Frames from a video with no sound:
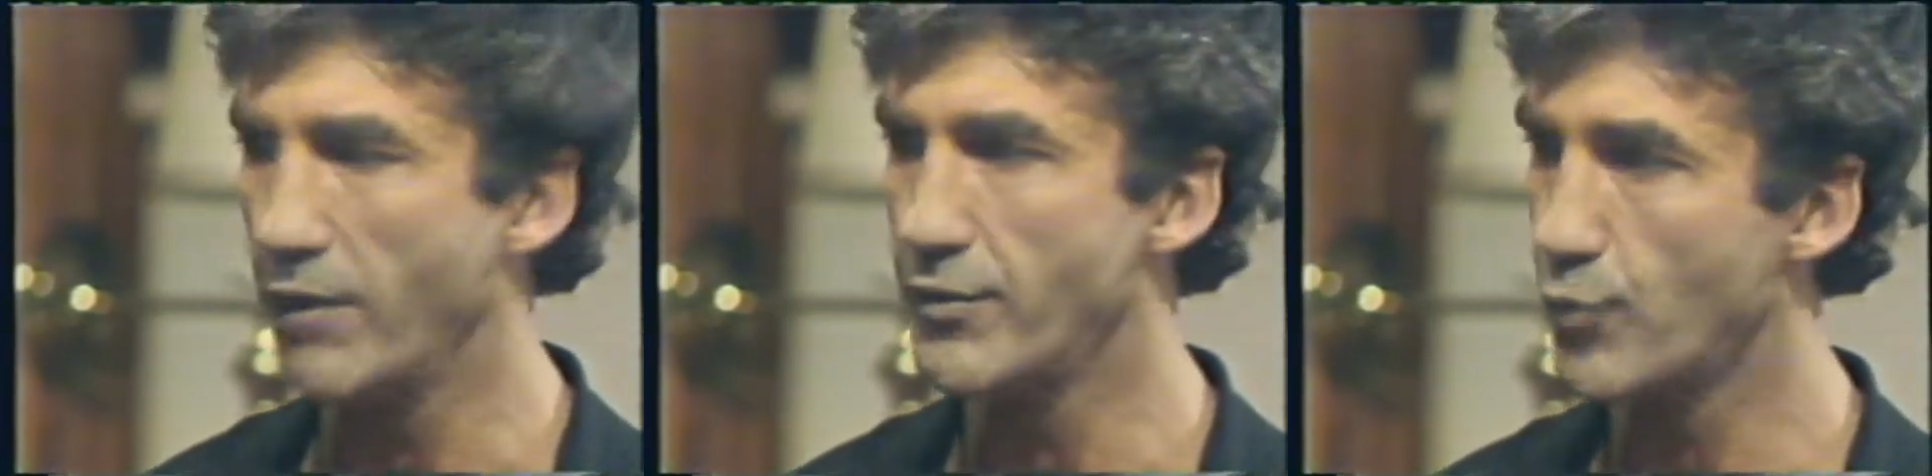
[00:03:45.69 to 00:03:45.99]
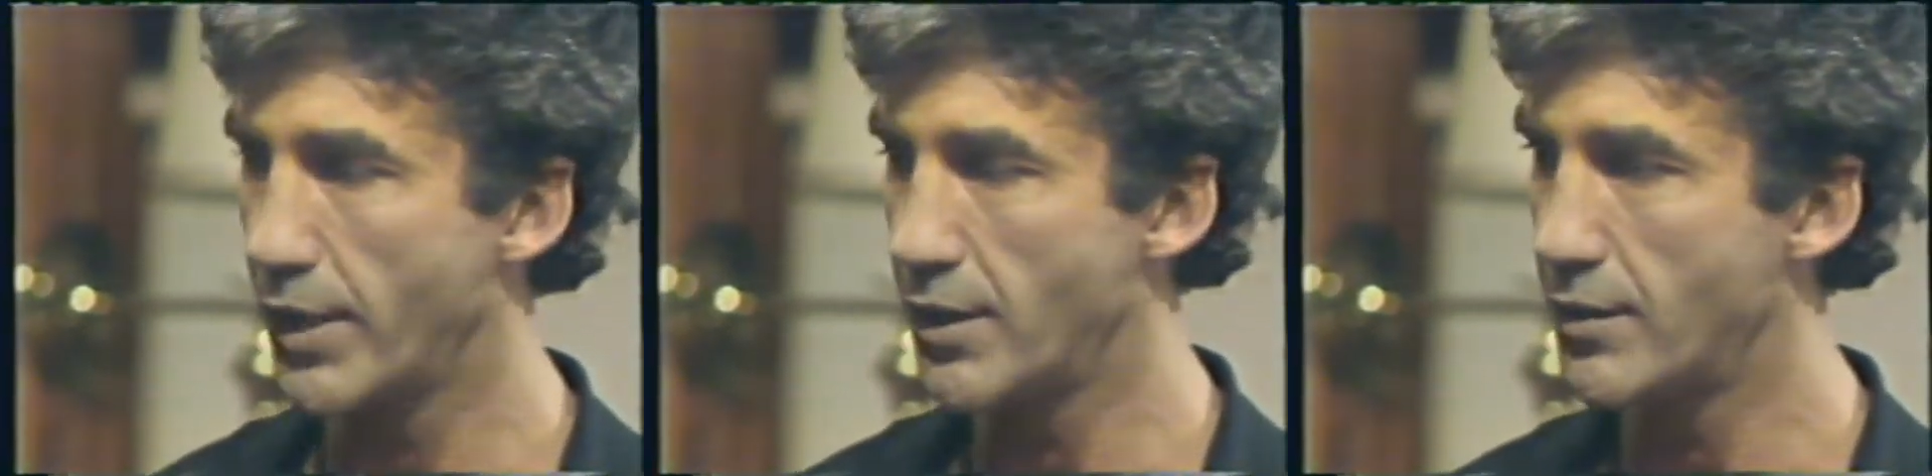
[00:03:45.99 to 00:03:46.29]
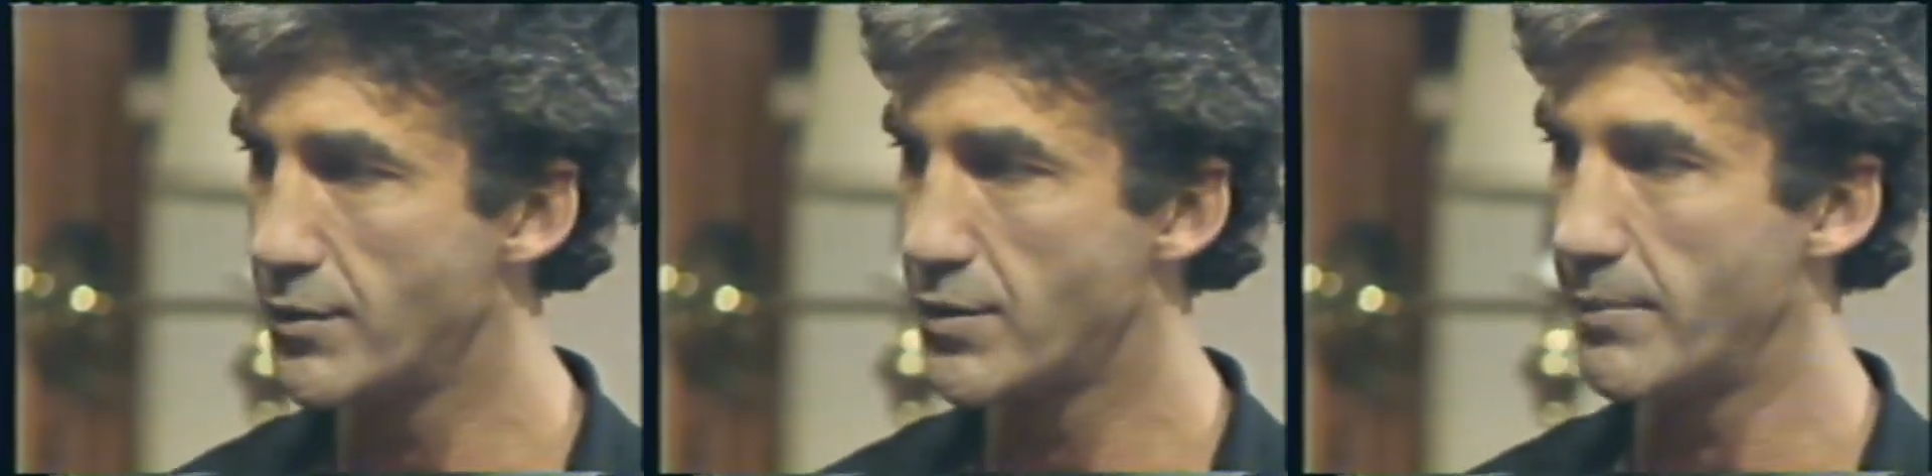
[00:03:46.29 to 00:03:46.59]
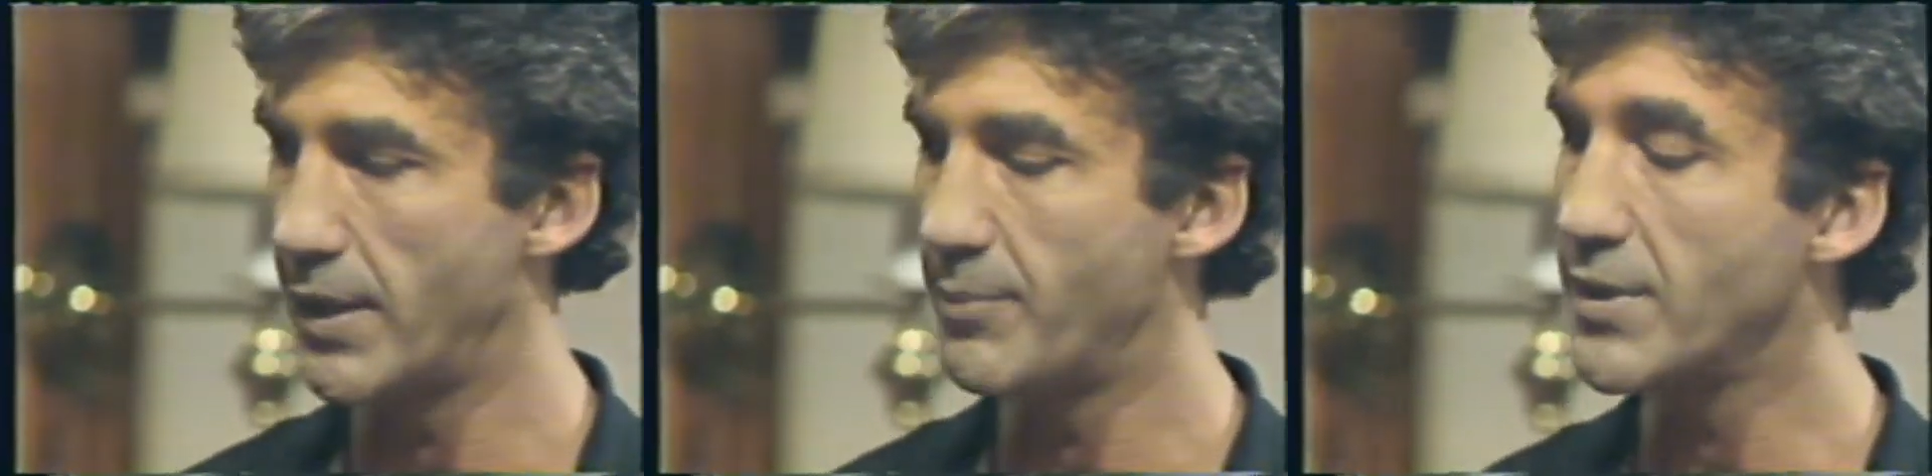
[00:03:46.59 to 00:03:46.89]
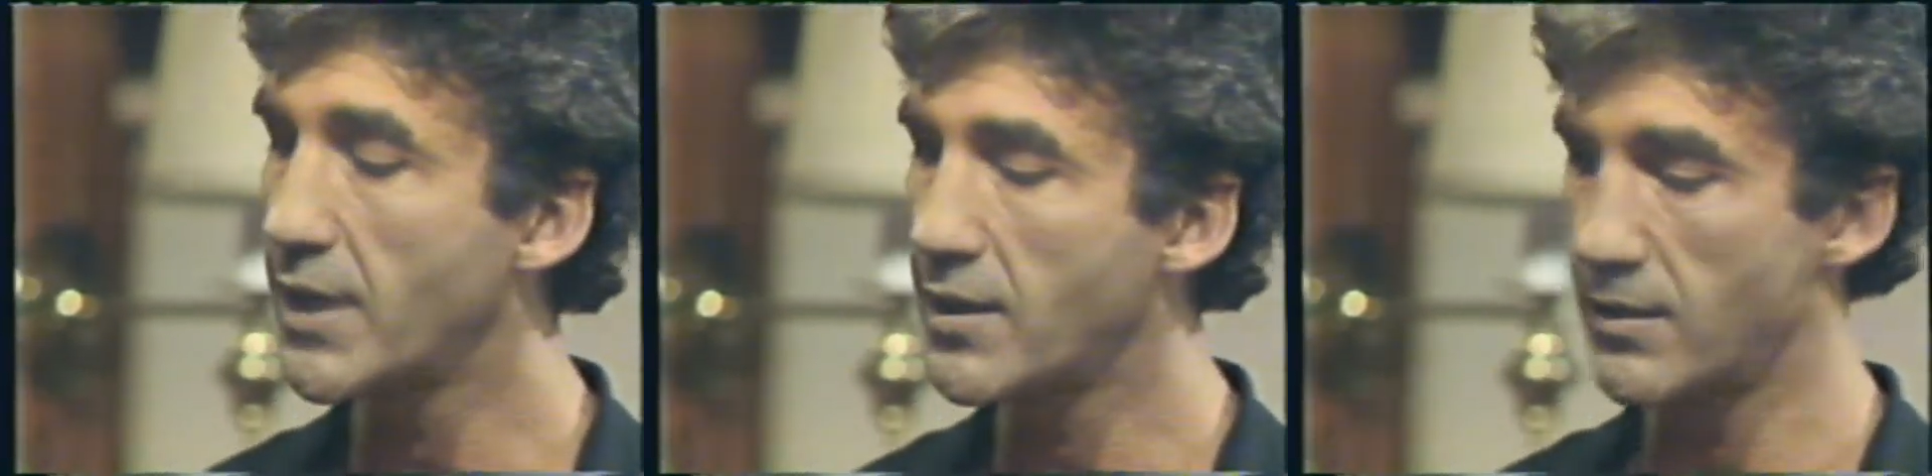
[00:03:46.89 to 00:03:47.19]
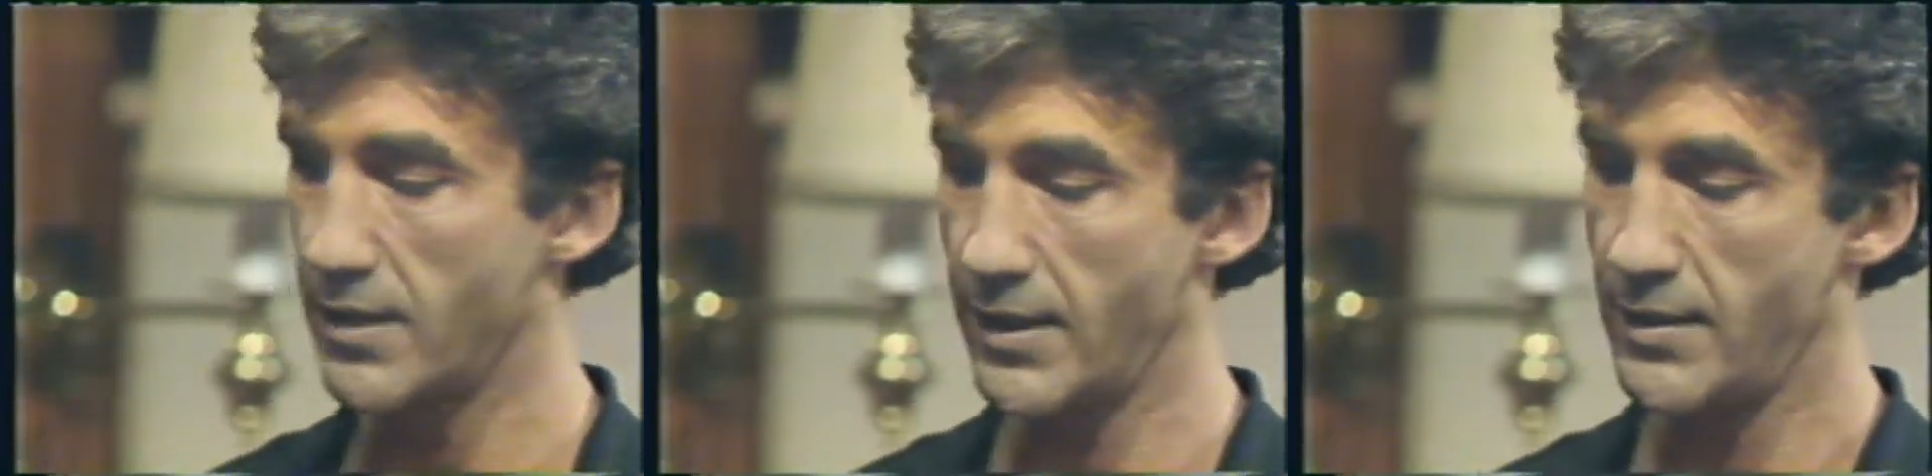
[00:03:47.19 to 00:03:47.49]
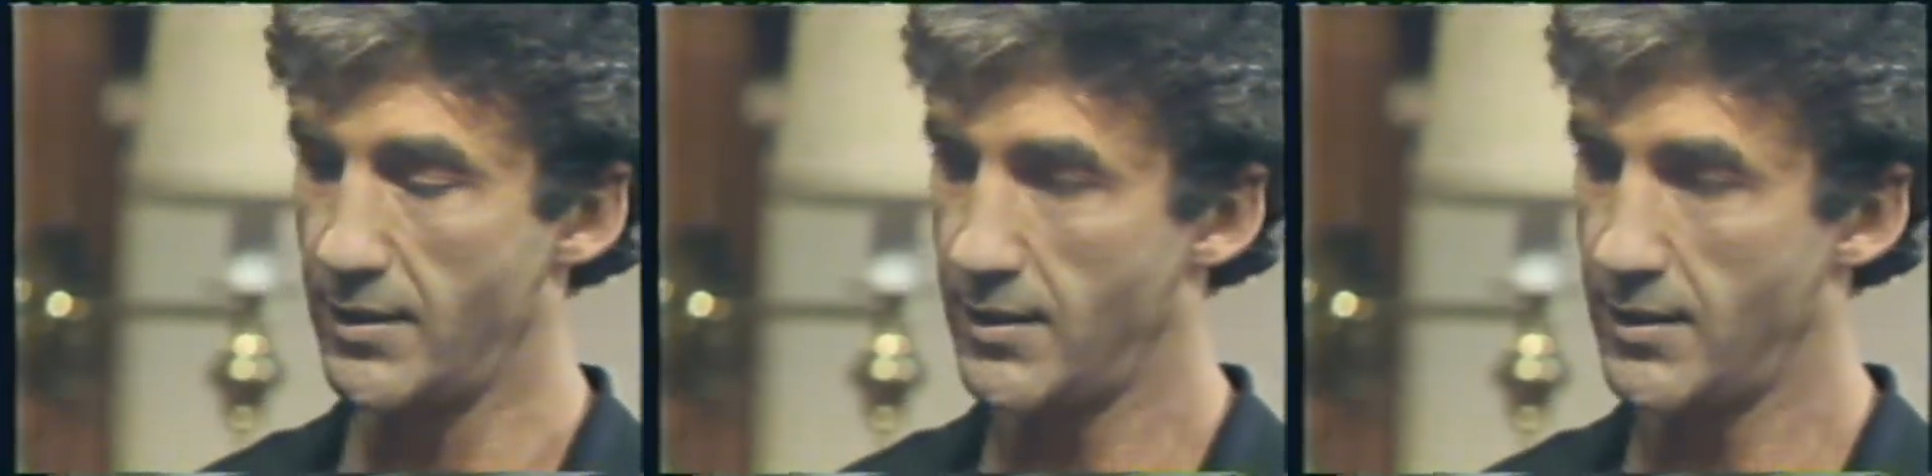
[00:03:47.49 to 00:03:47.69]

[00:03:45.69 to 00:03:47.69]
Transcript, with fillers: of his way to hurt somebody, particularly